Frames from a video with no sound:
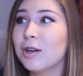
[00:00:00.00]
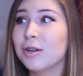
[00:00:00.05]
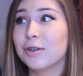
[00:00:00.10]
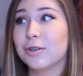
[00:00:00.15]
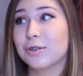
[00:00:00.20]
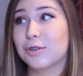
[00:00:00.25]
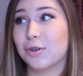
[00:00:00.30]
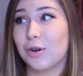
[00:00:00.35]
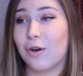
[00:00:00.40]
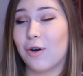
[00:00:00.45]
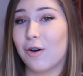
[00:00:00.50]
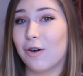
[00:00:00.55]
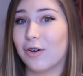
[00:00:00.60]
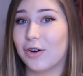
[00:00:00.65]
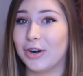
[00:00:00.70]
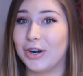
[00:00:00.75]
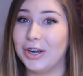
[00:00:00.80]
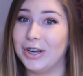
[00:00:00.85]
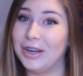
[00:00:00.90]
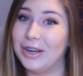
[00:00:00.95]

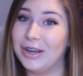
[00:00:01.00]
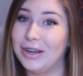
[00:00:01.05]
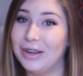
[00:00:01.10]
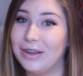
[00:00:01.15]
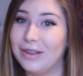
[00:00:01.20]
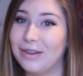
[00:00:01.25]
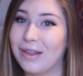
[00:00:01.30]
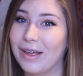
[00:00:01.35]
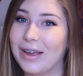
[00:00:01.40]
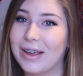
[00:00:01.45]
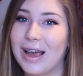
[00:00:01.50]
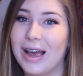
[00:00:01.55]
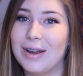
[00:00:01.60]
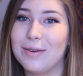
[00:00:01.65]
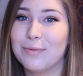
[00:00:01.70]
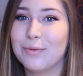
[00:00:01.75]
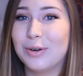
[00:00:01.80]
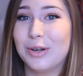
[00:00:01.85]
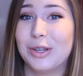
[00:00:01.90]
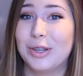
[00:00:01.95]
Sorry. Like, I
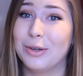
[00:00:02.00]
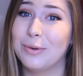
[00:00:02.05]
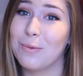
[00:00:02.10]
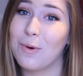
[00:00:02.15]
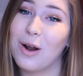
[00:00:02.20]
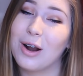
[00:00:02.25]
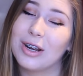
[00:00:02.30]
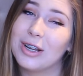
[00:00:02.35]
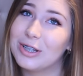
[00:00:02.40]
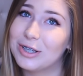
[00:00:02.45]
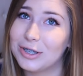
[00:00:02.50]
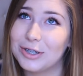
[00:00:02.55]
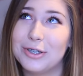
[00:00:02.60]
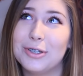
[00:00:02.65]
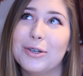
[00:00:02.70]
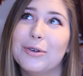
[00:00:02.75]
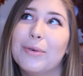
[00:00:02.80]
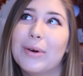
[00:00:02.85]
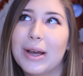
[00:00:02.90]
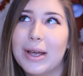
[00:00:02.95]
really wanted to
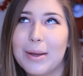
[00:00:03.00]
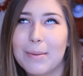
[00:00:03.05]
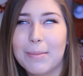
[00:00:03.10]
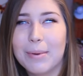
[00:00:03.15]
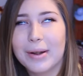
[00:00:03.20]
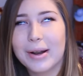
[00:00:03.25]
do it,